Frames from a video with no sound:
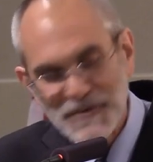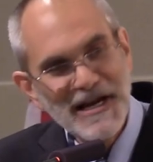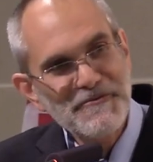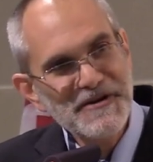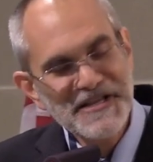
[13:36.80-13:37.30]
So
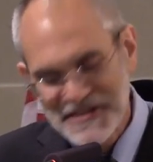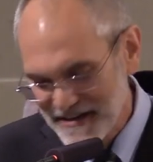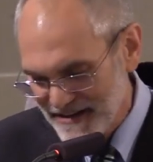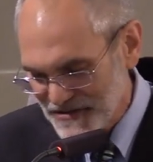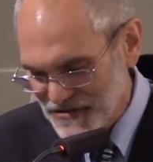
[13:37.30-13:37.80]
when I read
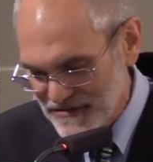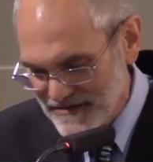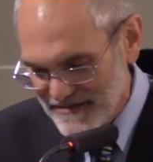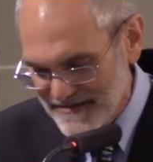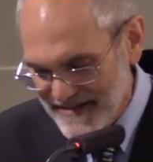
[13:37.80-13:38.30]

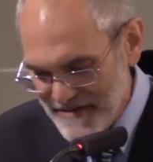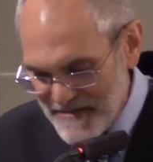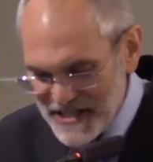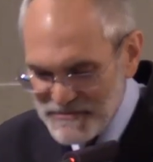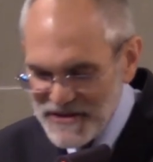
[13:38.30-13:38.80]
this,
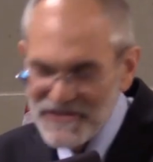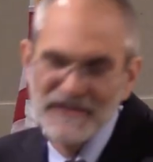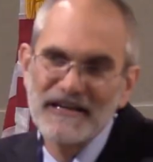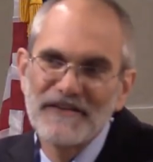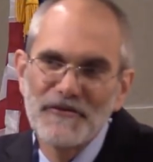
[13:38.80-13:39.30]
it makes me
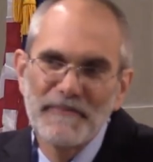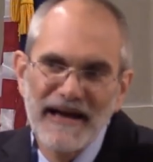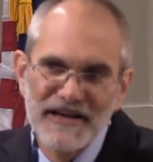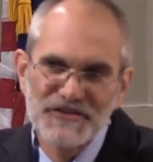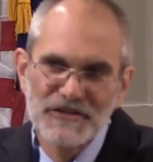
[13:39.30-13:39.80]
think of a
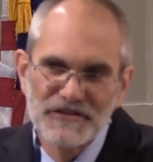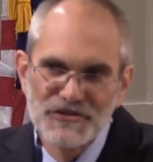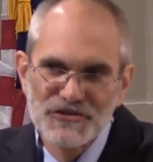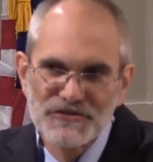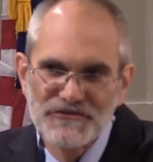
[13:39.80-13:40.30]

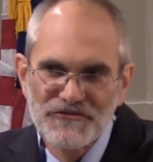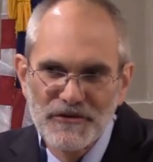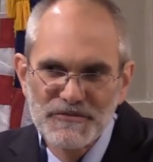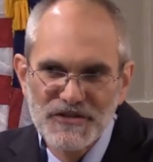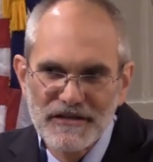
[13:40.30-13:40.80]
passage
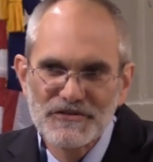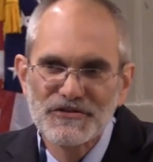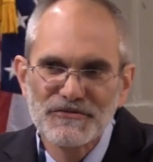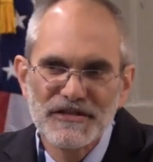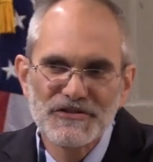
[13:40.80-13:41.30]
from St.
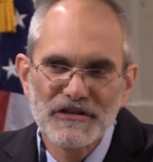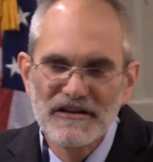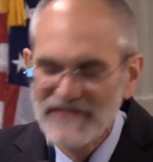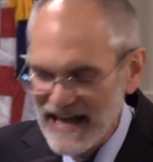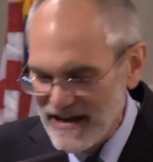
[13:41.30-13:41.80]
Teresa
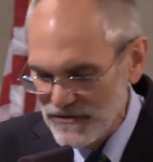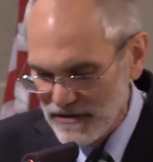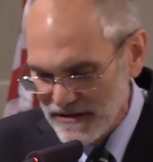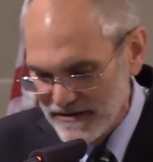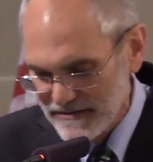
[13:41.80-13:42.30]
of
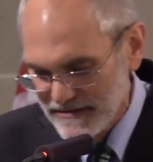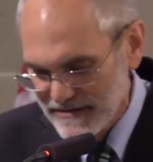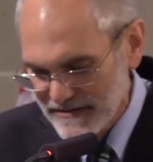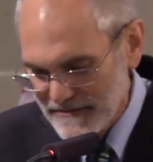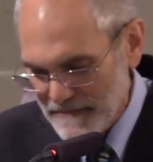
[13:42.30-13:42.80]

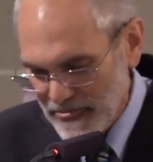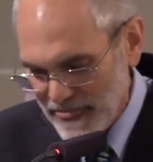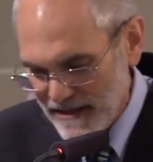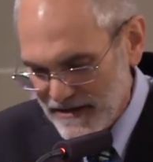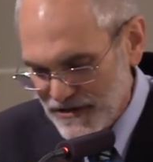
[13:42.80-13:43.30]
Avila.
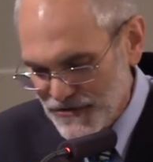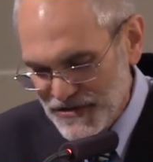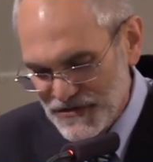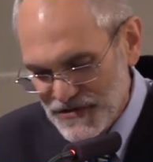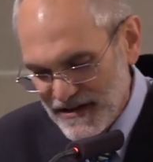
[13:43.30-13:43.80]

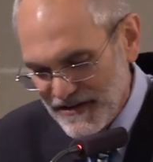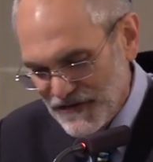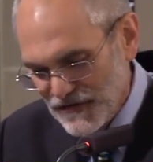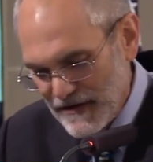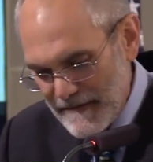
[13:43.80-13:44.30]
Teresa
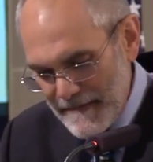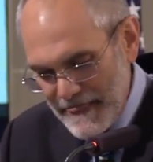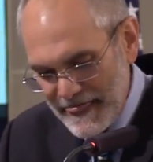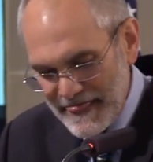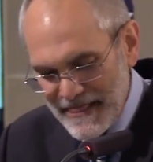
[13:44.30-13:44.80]

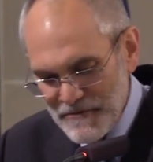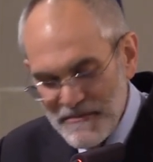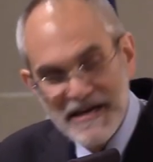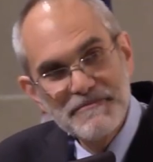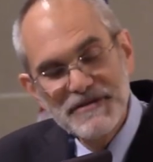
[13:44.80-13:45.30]
says, There
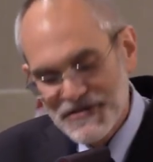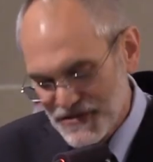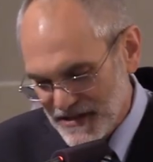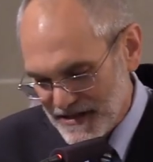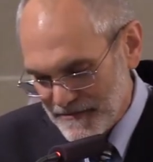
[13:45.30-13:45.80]
may be
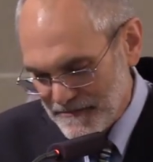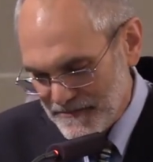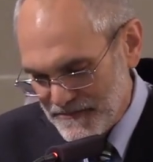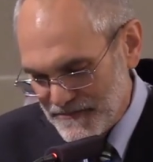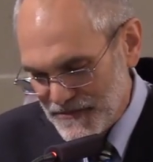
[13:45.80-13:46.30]

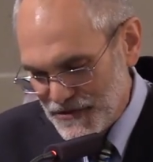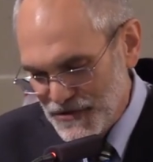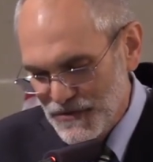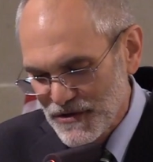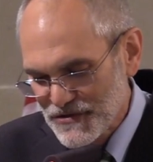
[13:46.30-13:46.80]

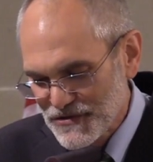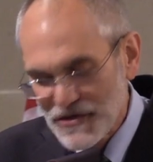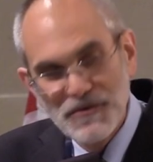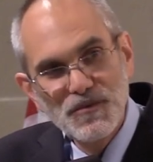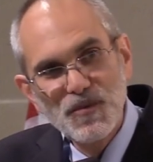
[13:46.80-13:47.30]
some who are
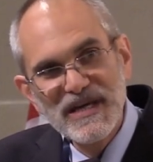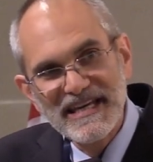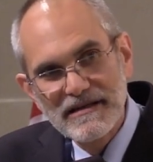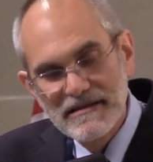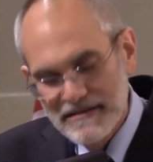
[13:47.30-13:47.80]
so
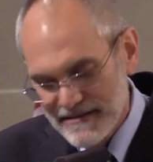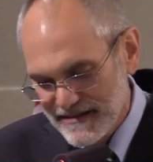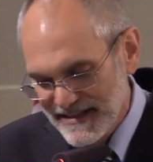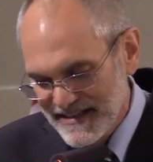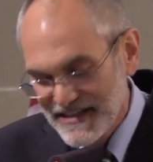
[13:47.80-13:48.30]
weak
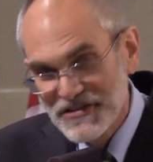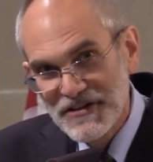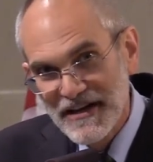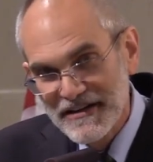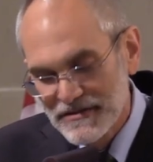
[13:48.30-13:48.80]
in
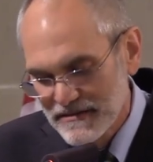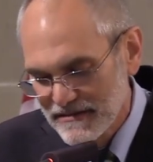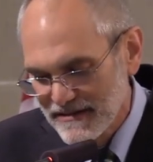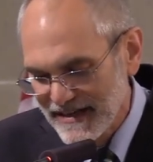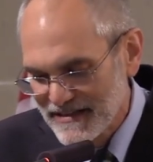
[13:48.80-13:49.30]
intellect
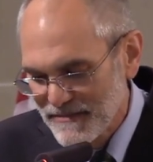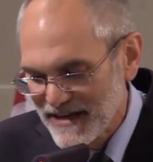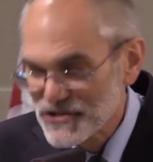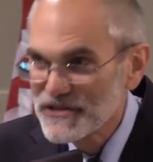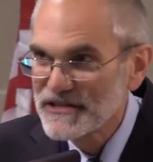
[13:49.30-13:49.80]
and
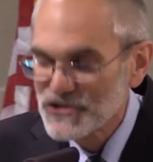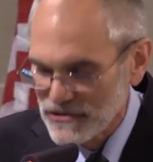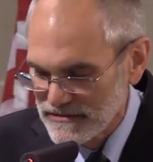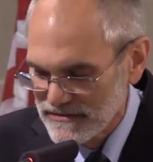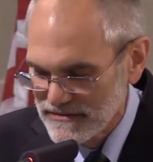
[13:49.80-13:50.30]

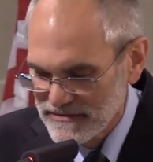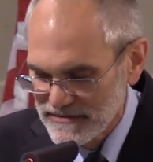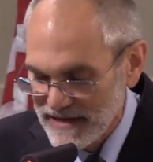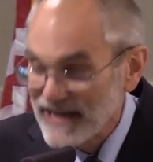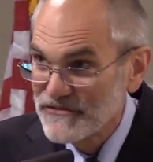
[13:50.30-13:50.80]
imagination,
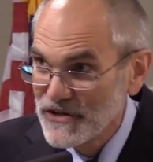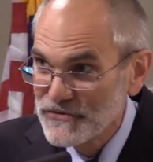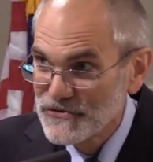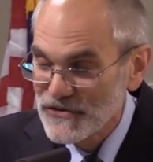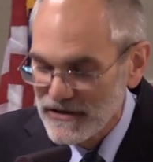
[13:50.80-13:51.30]
I have
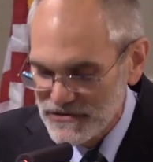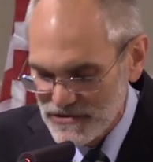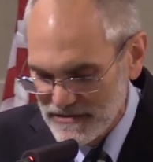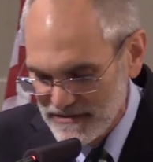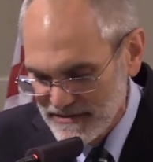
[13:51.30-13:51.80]
known
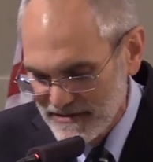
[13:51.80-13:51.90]
such,